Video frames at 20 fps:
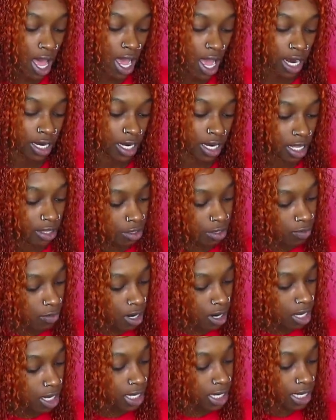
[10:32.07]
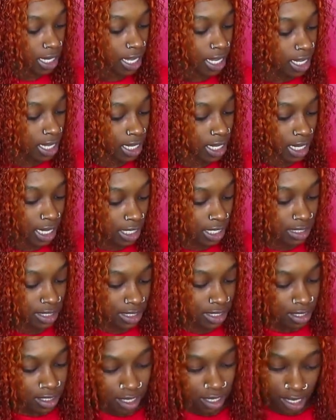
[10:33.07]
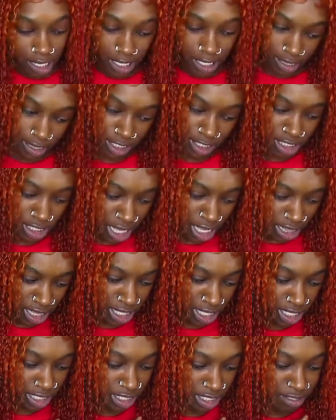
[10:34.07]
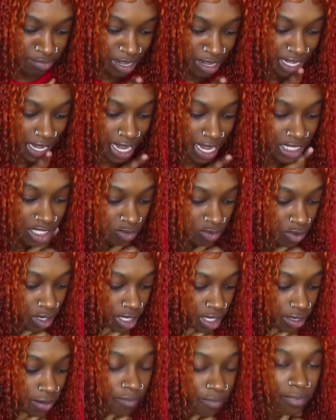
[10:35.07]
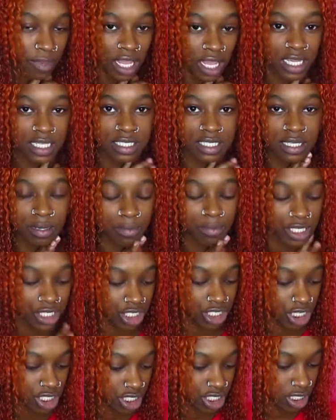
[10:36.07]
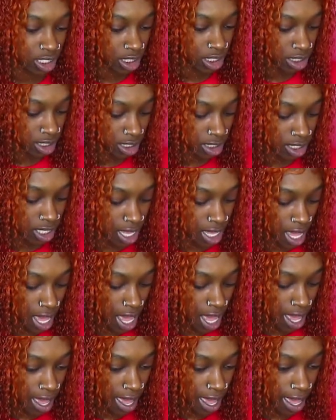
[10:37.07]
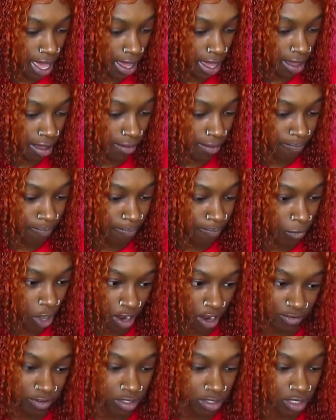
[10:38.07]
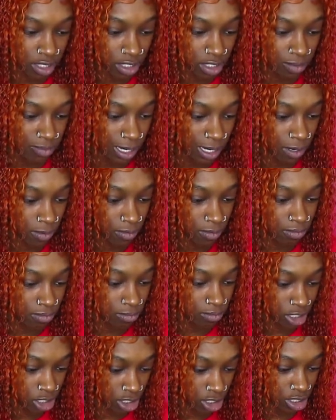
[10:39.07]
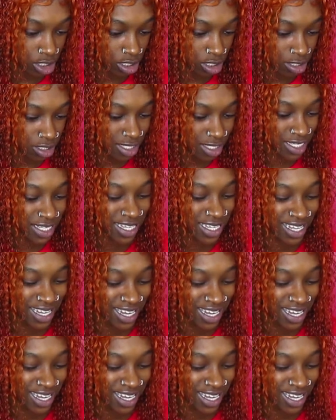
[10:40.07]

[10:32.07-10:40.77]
Another one is, and this is, I think this is my last one, is The Magicians. And obviously it's about magicians.